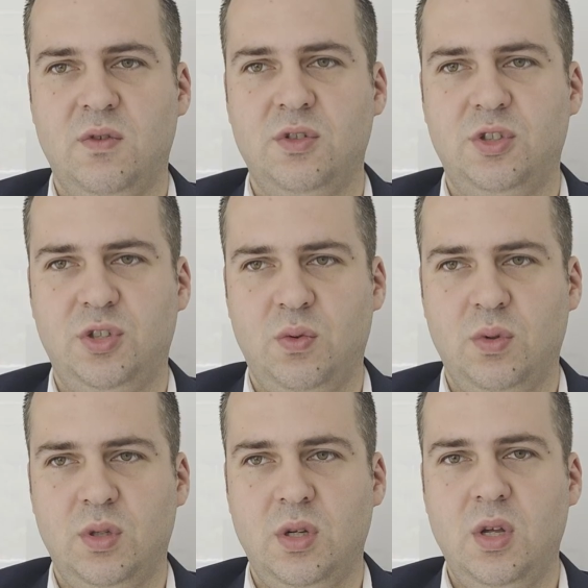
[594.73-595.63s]
for
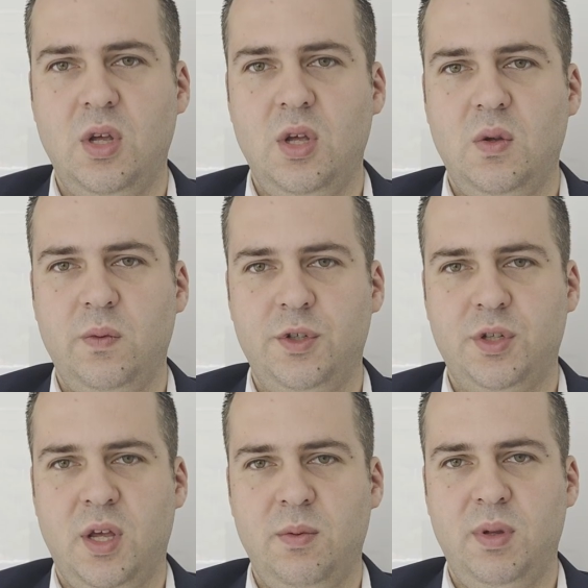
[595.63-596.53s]
stroke, which
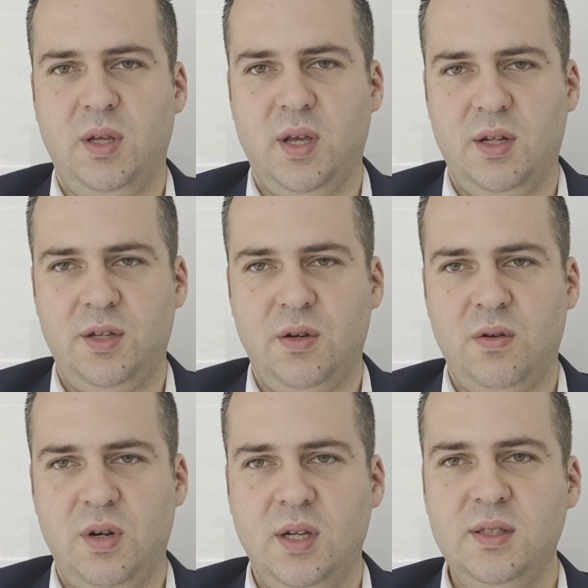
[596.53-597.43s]
can be
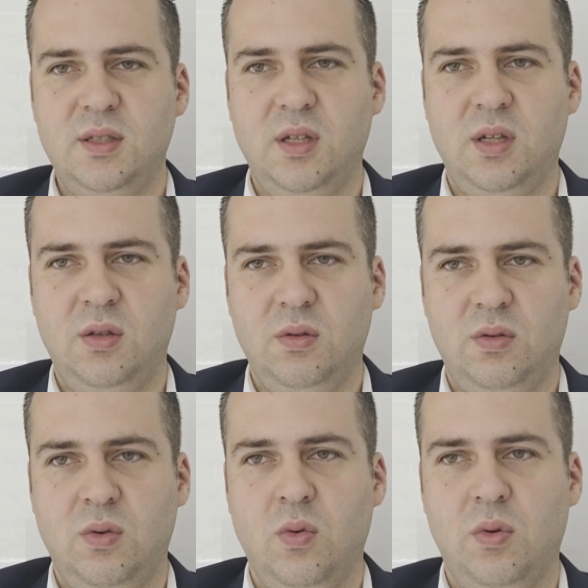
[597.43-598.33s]
categorized into
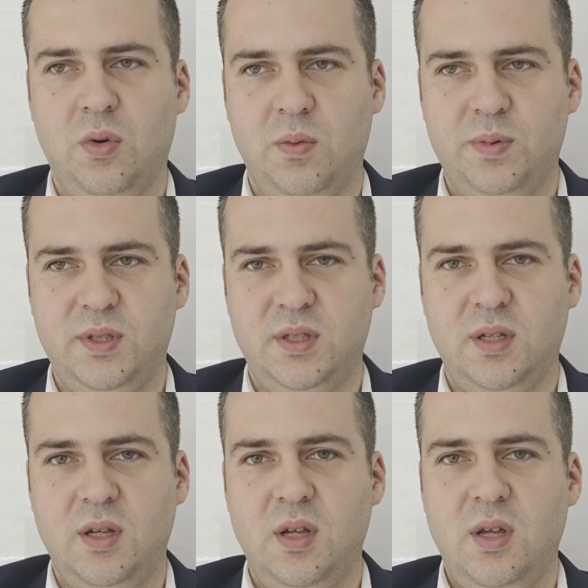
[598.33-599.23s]
two groups:
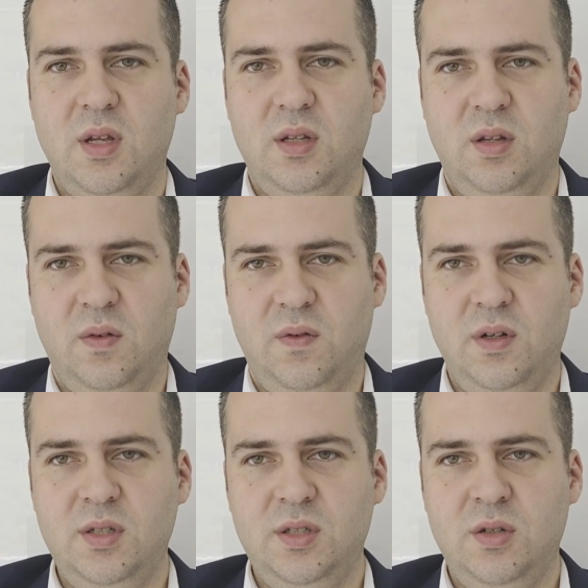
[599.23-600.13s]
The
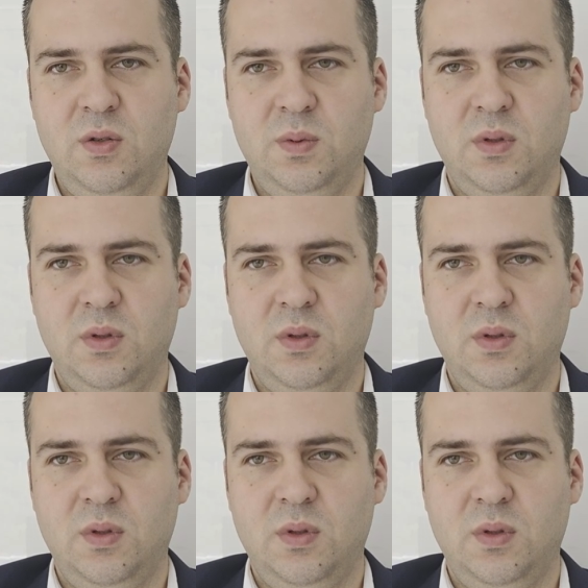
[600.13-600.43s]
first group